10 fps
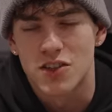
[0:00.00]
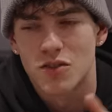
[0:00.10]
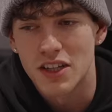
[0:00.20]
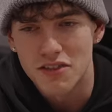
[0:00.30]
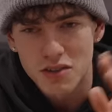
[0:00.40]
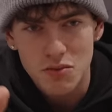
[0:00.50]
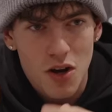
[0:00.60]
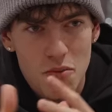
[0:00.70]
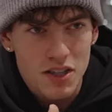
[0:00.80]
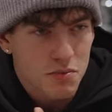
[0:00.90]
So leave some
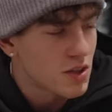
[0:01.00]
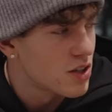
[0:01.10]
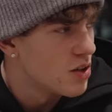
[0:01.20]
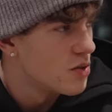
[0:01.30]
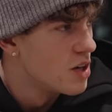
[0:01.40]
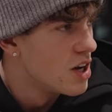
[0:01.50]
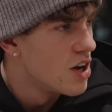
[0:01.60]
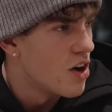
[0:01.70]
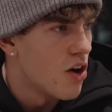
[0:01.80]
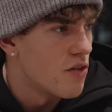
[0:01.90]
comments below
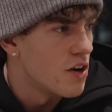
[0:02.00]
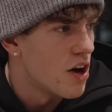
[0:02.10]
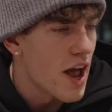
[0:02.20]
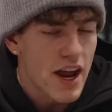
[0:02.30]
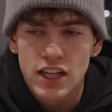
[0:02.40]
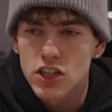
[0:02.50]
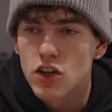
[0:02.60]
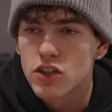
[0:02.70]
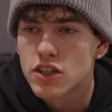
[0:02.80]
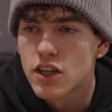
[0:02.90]
of any
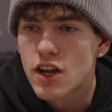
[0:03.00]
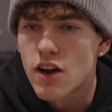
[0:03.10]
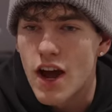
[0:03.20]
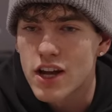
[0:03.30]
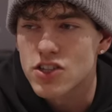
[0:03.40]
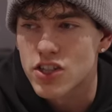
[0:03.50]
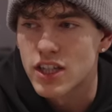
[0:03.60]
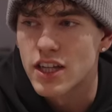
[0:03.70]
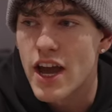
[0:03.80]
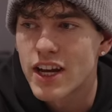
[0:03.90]
good
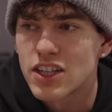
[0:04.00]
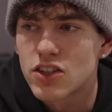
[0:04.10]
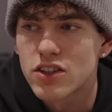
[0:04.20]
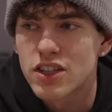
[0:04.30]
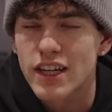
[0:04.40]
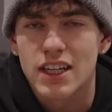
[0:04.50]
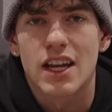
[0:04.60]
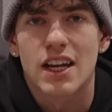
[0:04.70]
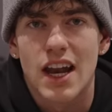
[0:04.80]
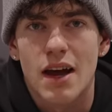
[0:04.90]
like
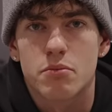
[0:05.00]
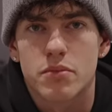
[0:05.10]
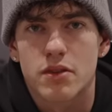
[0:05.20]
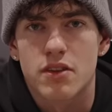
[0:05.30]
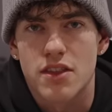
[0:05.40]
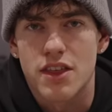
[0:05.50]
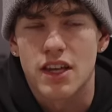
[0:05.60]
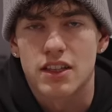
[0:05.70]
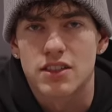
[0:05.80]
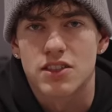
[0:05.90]
lamp
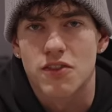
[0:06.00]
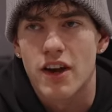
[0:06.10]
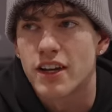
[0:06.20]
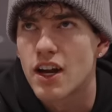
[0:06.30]
things, right?